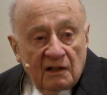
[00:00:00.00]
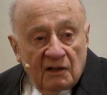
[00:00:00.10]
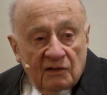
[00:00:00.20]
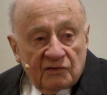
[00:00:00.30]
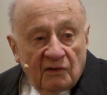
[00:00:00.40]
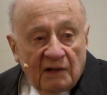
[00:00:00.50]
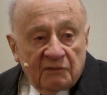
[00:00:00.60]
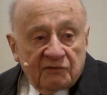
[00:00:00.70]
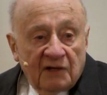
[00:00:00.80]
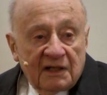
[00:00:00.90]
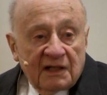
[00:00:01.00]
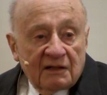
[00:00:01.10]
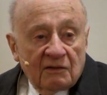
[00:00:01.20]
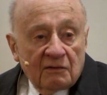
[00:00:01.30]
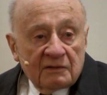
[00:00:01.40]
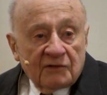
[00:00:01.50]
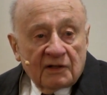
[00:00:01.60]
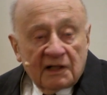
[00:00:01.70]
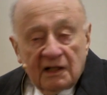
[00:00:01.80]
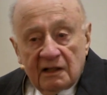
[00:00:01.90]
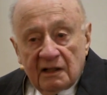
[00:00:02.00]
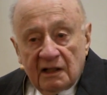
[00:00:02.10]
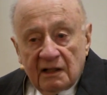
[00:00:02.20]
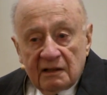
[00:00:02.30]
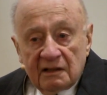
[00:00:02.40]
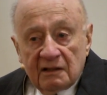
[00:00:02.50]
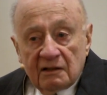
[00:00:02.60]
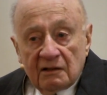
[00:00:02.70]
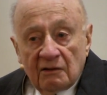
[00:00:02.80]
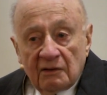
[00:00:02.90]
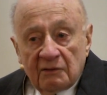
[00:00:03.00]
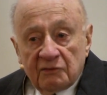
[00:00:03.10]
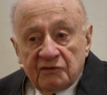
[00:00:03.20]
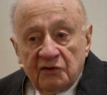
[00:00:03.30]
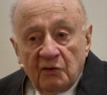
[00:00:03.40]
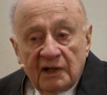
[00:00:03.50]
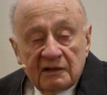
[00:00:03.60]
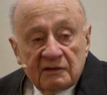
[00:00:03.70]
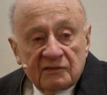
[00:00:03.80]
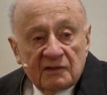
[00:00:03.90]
So I was trying to get a hold of her again, and I didn't know there was two N's.